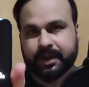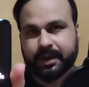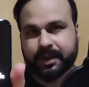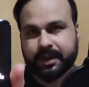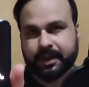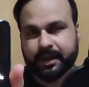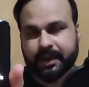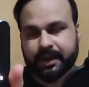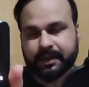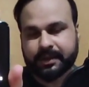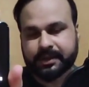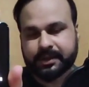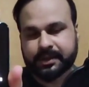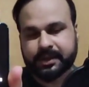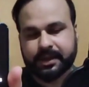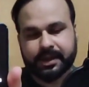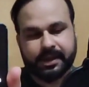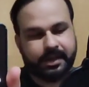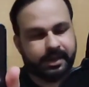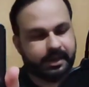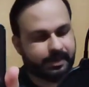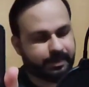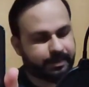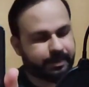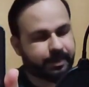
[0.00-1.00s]
Let's
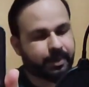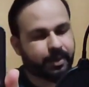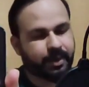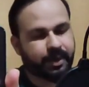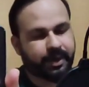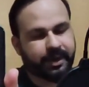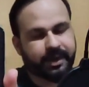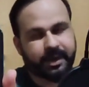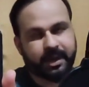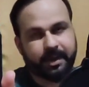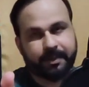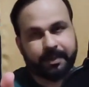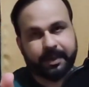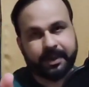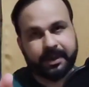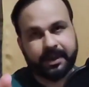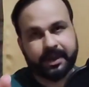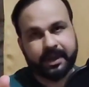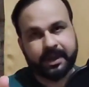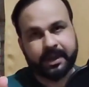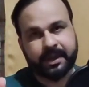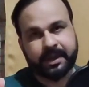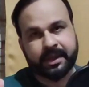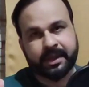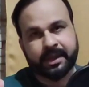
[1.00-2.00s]
boot it up, and
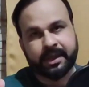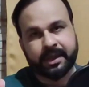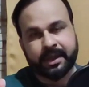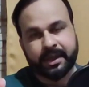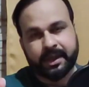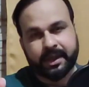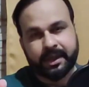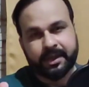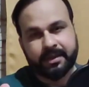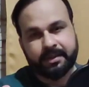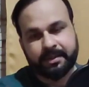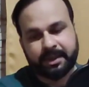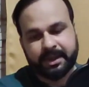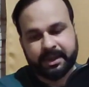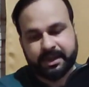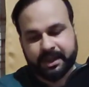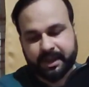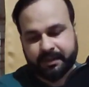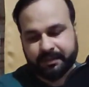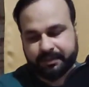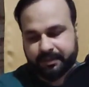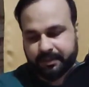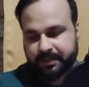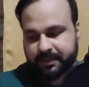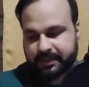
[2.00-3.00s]
then in the
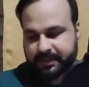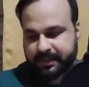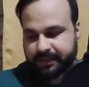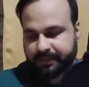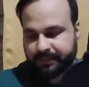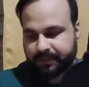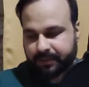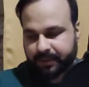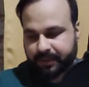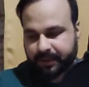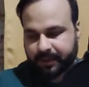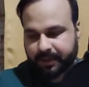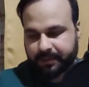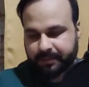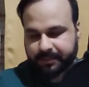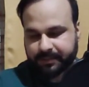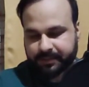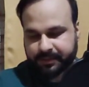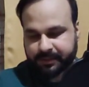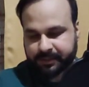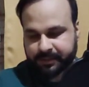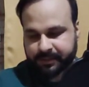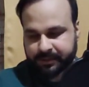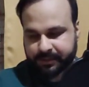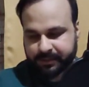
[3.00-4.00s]
meantime we'll see what comes
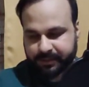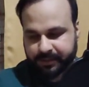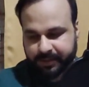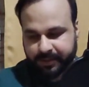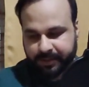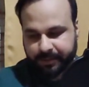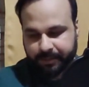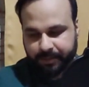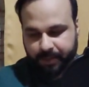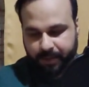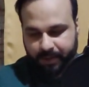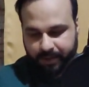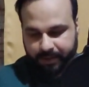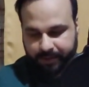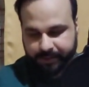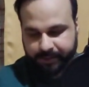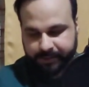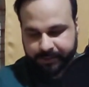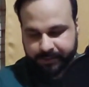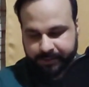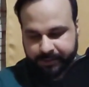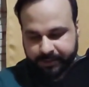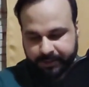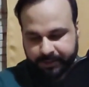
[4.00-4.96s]
in the box.